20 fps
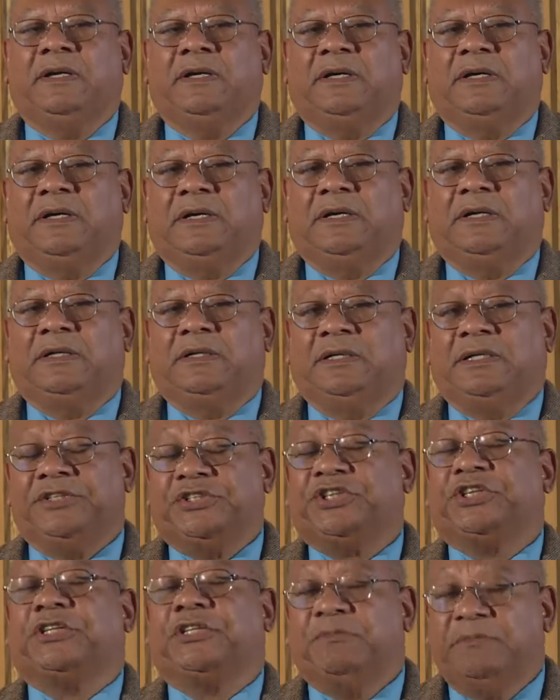uh,
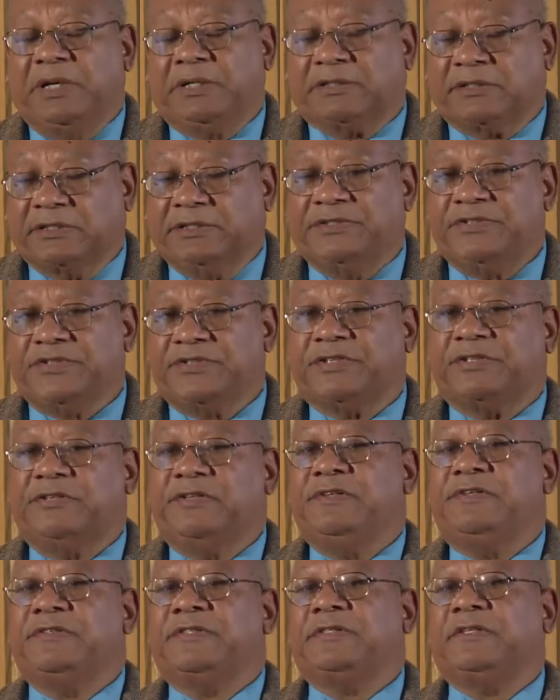legitimate
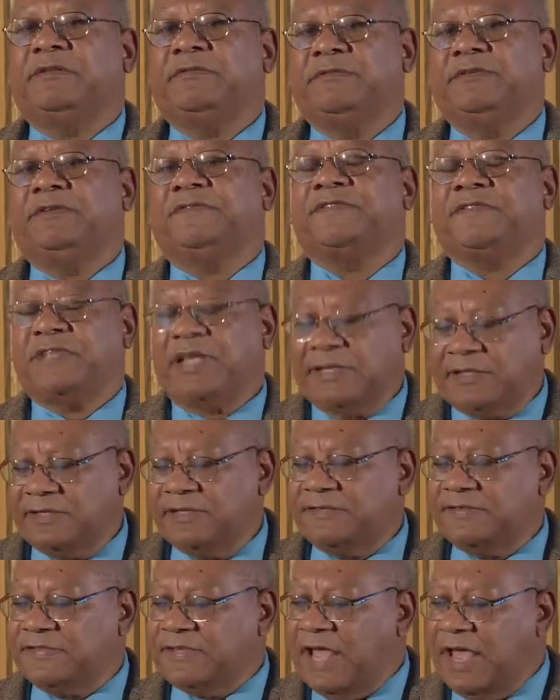concerns and who have set
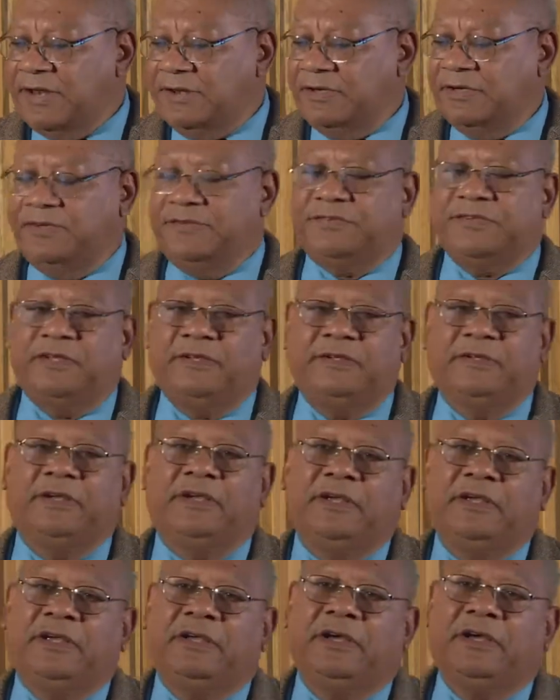the standards and
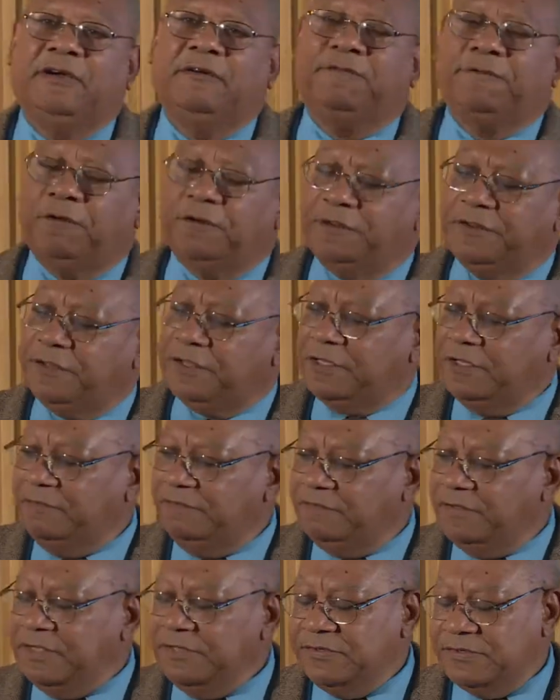uh, follow the
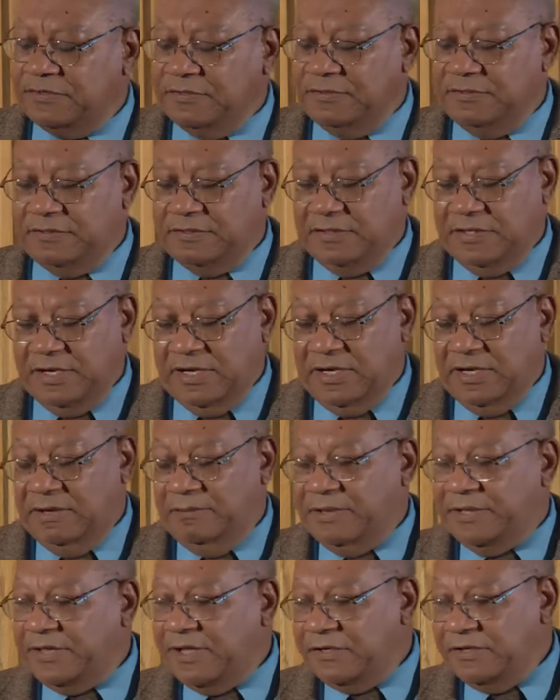conventions.
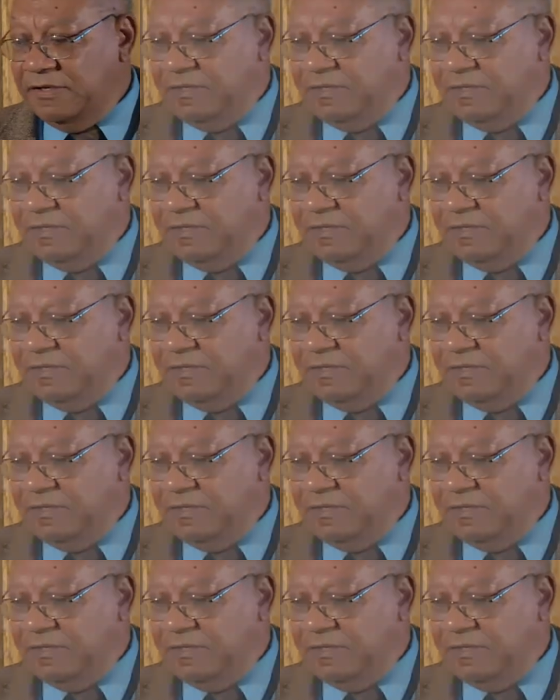But then